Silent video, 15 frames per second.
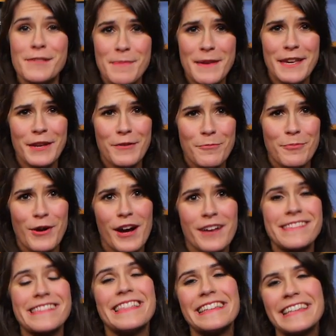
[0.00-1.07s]
speaking of
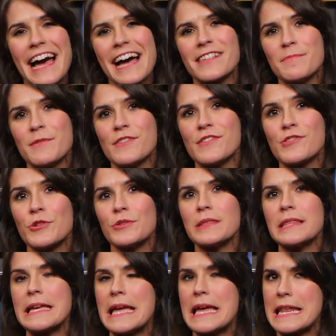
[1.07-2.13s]
bras, the last but
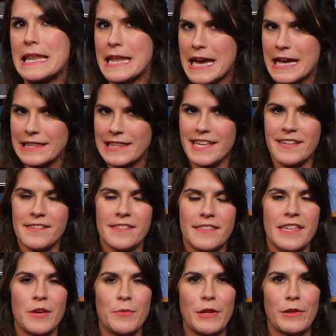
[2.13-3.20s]
certainly not least
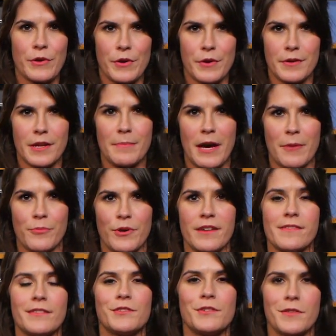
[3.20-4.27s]
thing we learned about
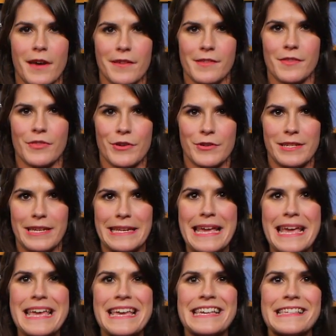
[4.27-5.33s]
breasts in 2013
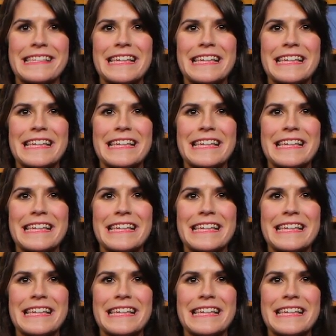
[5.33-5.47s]
is